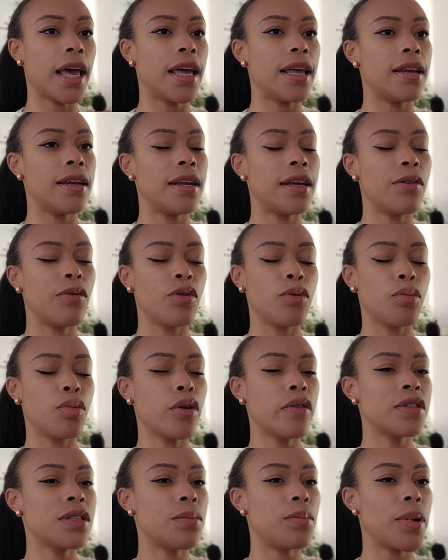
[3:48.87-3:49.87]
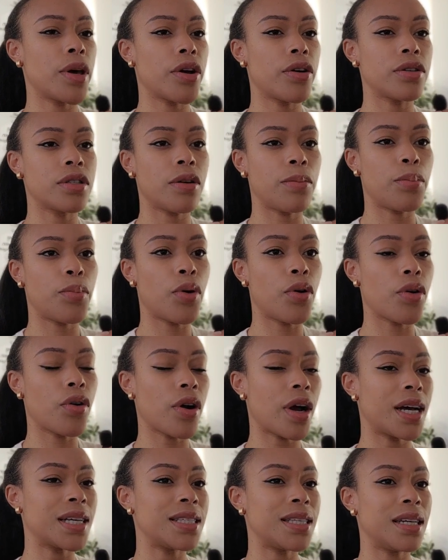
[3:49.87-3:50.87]
and it removes the barriers of
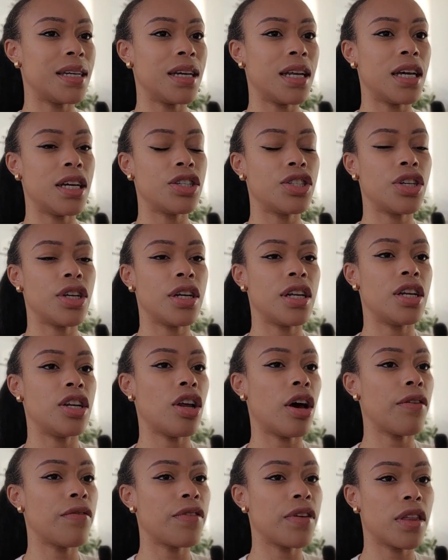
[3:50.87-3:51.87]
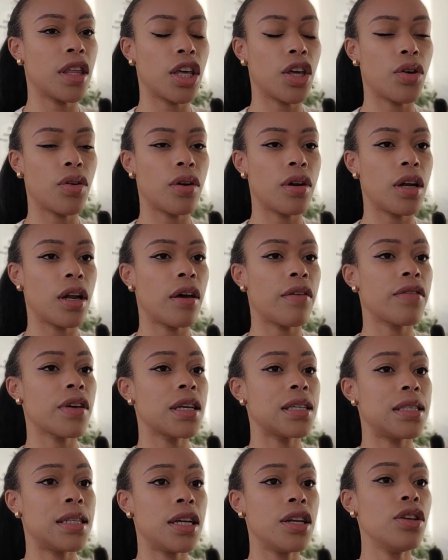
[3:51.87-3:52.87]
procrastination and not feeling good enough,
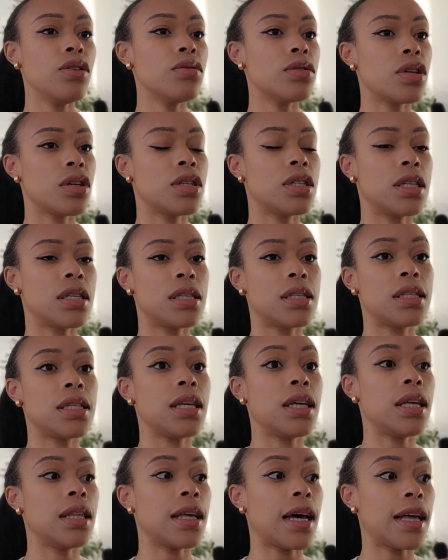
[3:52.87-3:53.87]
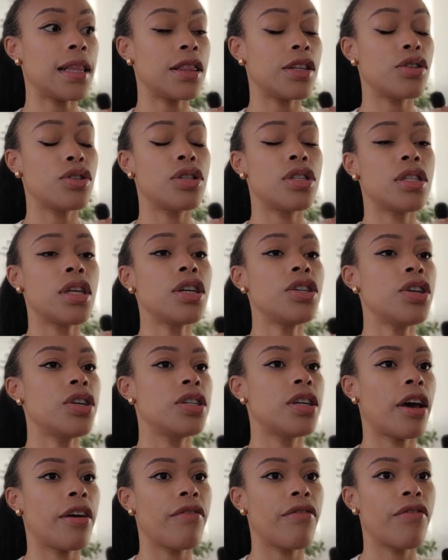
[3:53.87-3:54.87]
because then you start to see that there's such a
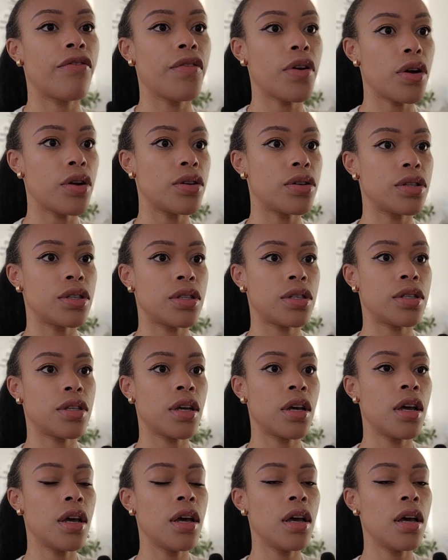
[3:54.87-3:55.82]
diverse